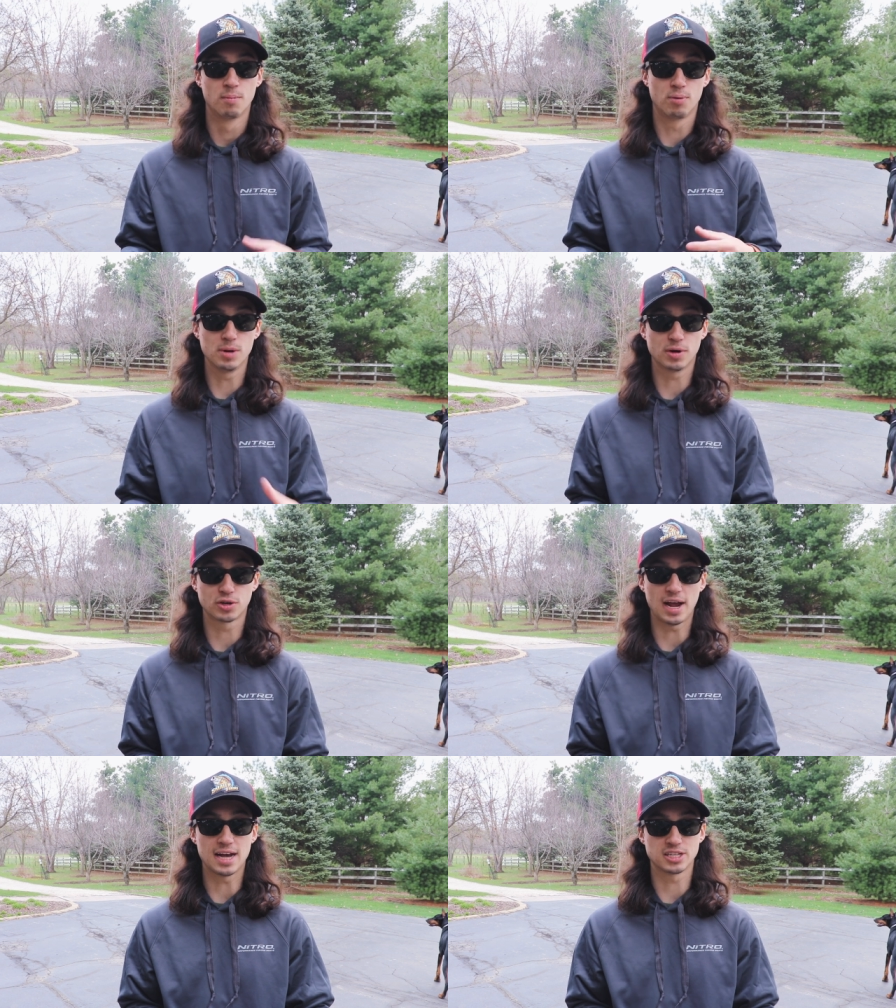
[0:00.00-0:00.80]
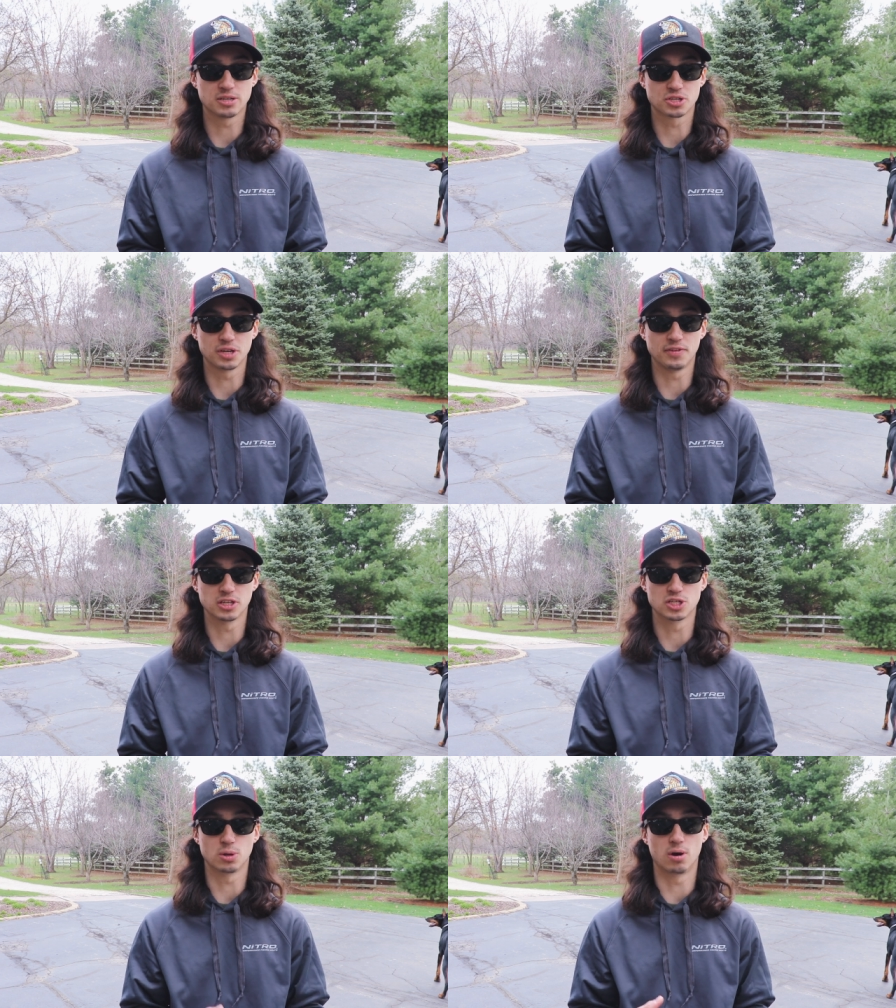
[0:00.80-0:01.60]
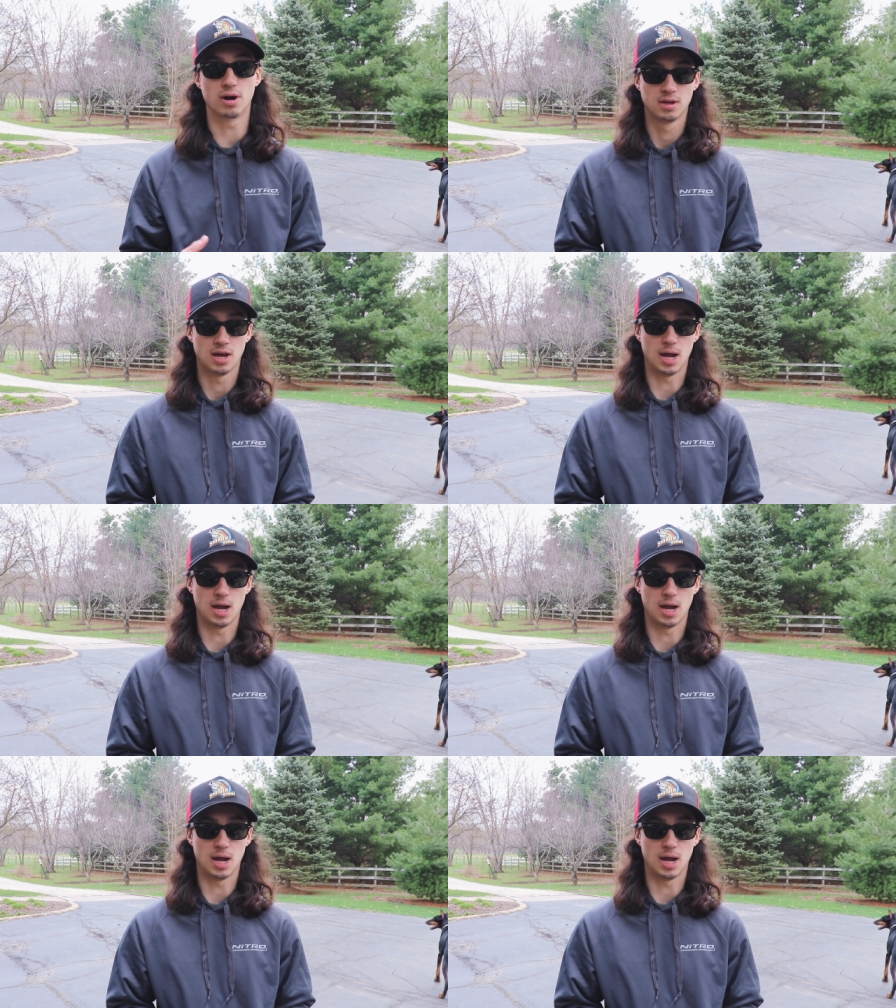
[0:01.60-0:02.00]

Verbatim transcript: Pretty much as I was leaving the store,